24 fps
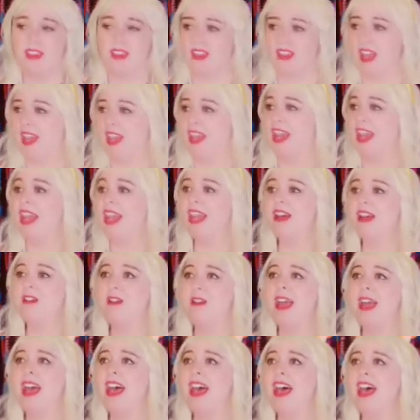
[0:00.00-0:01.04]
The
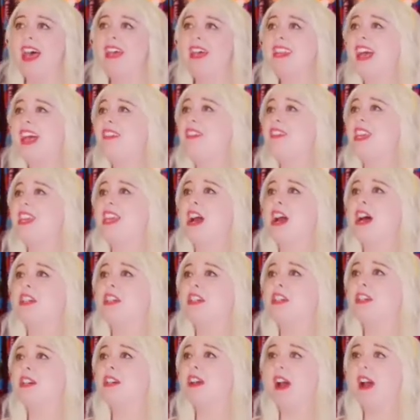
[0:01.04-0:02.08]
heron and the
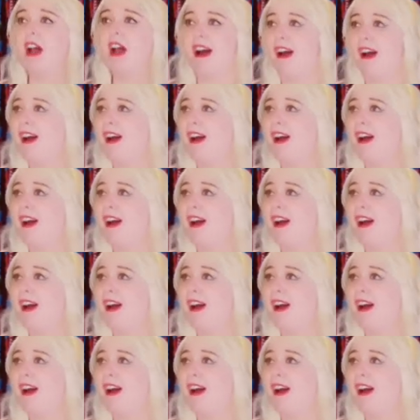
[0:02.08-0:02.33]
otter